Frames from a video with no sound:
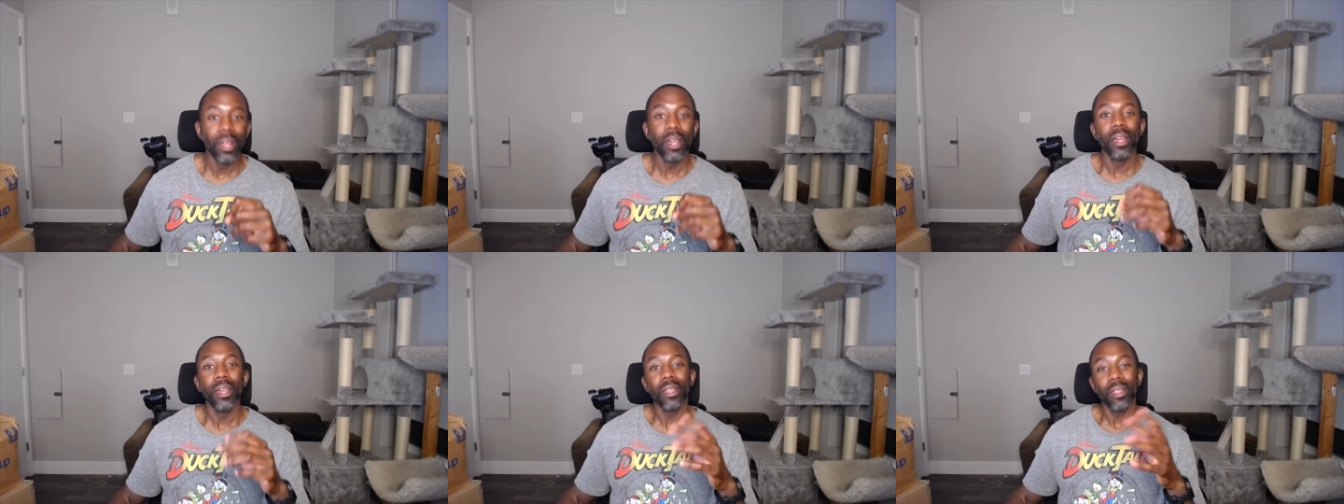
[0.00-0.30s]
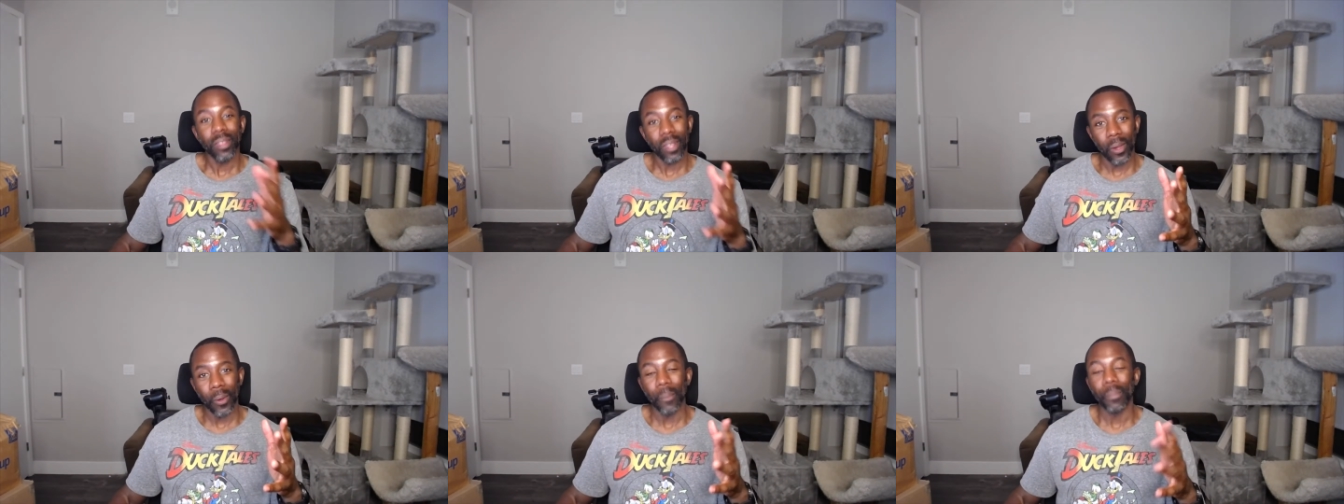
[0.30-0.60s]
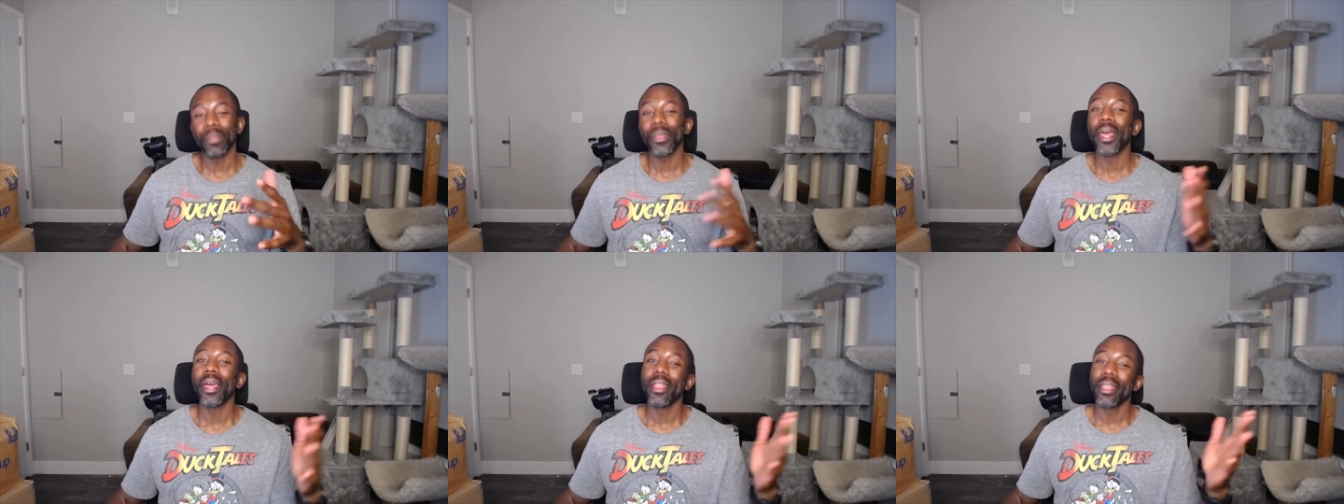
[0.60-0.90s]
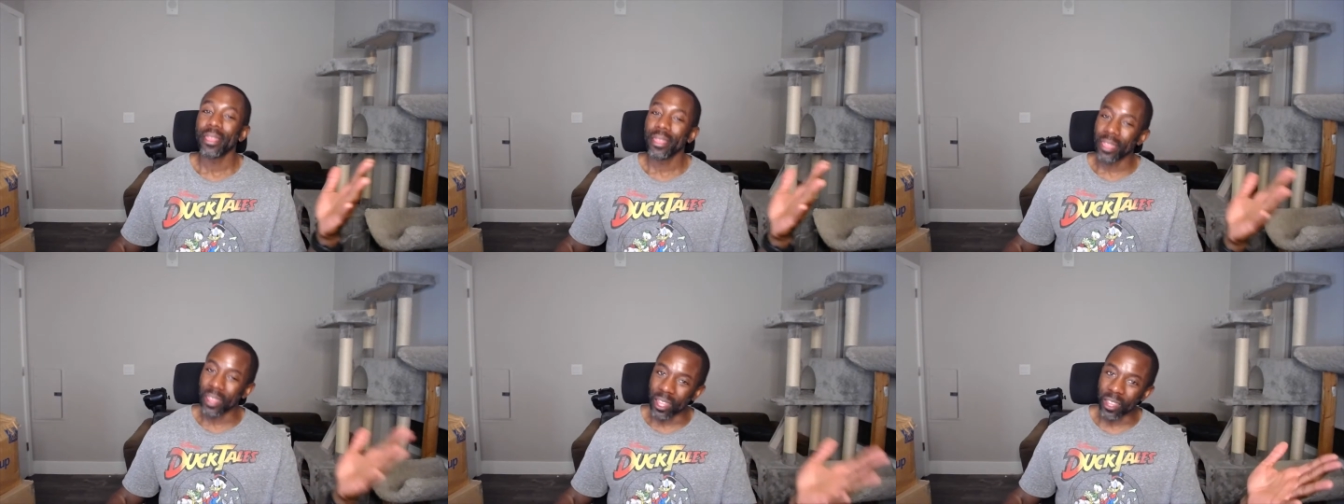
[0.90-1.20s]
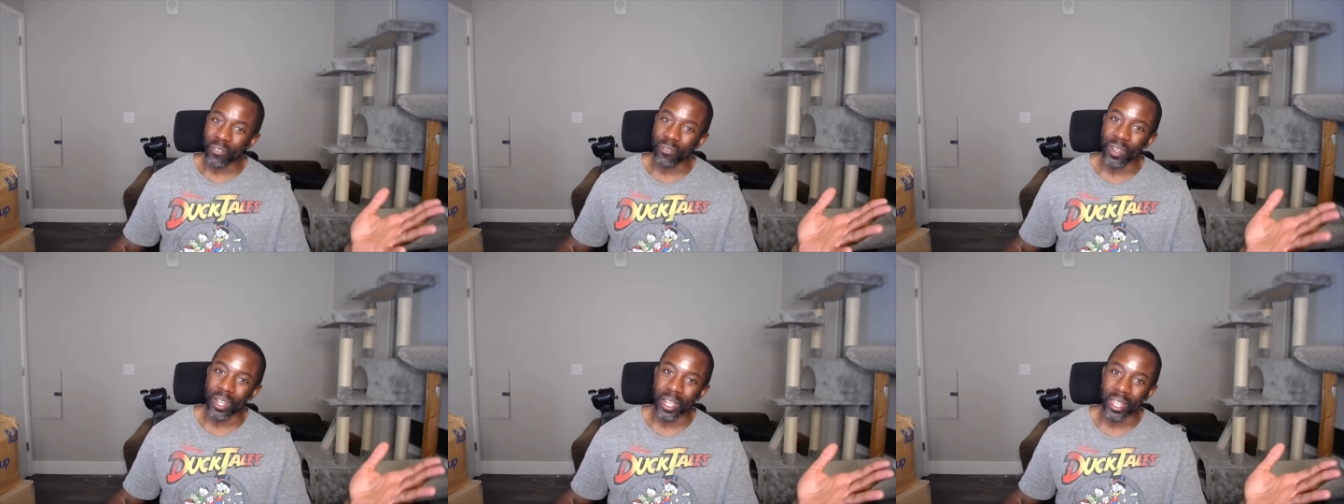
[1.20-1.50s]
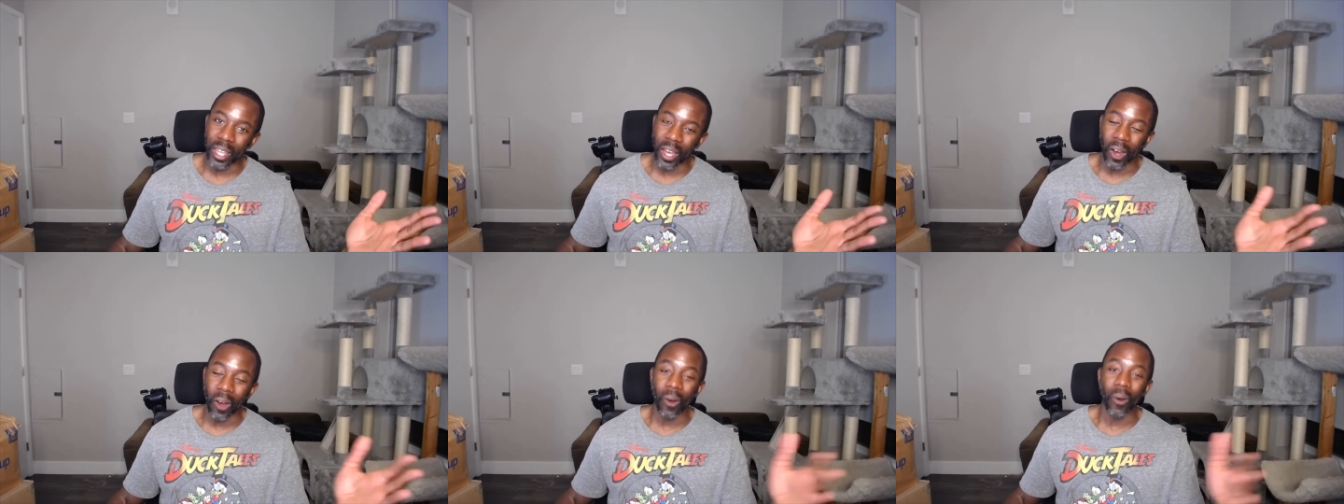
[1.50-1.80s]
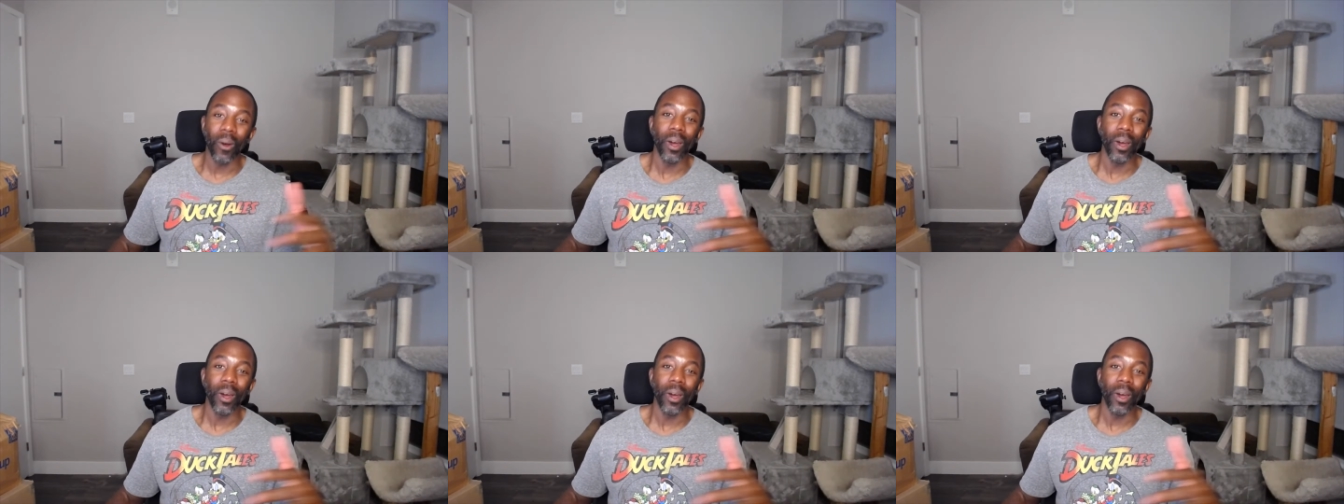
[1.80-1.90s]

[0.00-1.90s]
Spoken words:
So this video